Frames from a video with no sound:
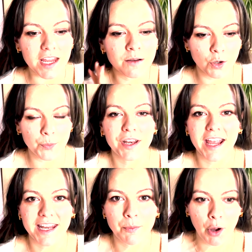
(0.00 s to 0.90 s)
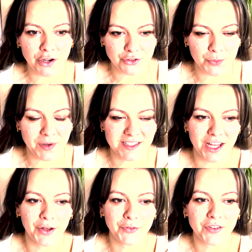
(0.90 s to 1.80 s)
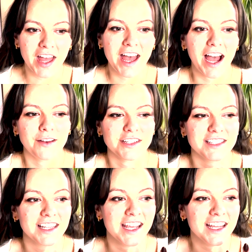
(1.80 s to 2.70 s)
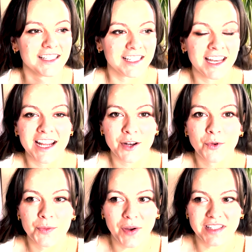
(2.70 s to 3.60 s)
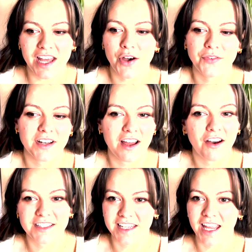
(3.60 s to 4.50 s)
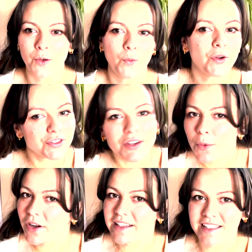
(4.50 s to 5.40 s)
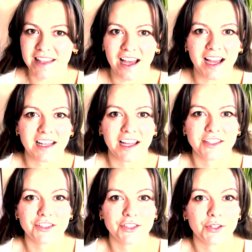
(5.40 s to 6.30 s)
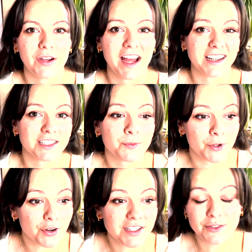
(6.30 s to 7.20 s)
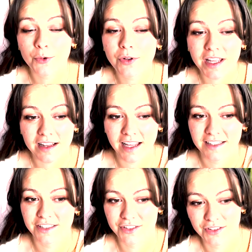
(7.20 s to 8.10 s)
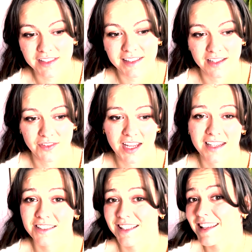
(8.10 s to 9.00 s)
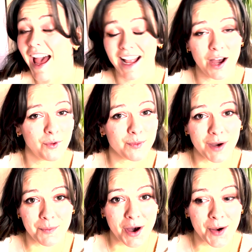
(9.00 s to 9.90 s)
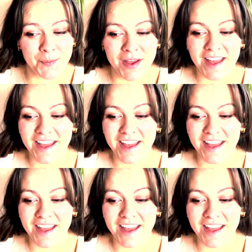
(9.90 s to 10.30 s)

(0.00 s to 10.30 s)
I'm not putting any pressure on myself. I'm just sitting in with myself and asking what what is it that I'd like to do. And to be honest, all I'd like to do this evening is just hang out with my mum.